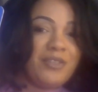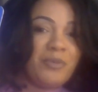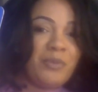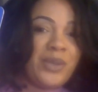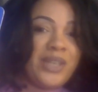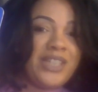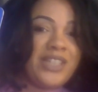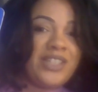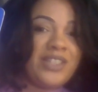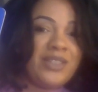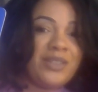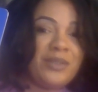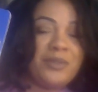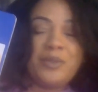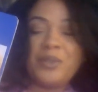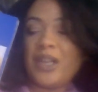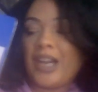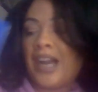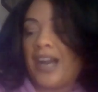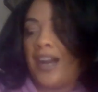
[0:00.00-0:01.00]
we
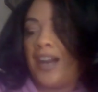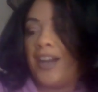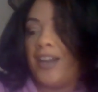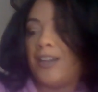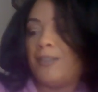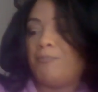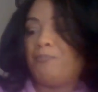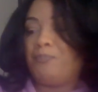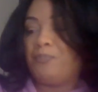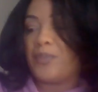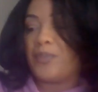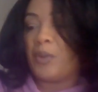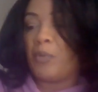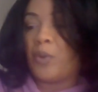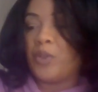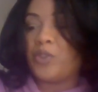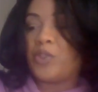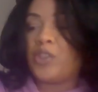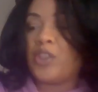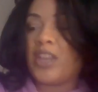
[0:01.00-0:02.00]
do um,
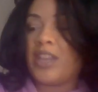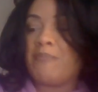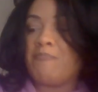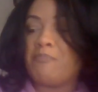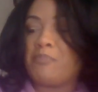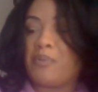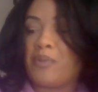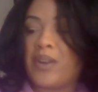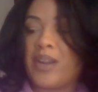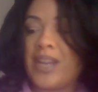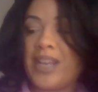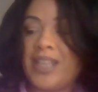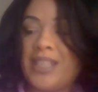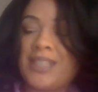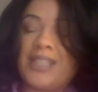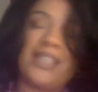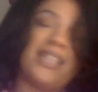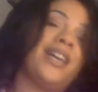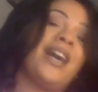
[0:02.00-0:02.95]
want to embrace